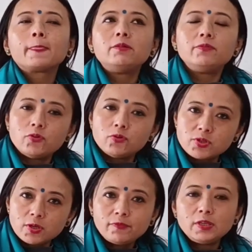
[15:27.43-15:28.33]
revolt
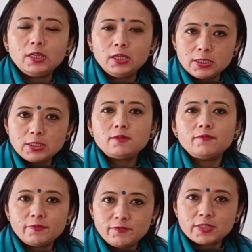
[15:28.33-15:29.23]
of
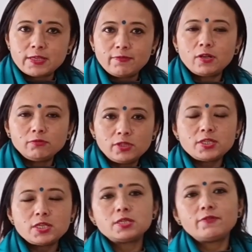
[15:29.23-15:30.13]
1857. Now
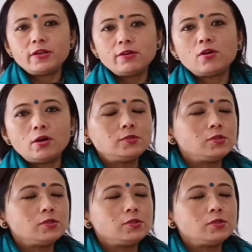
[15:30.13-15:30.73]
this is a very common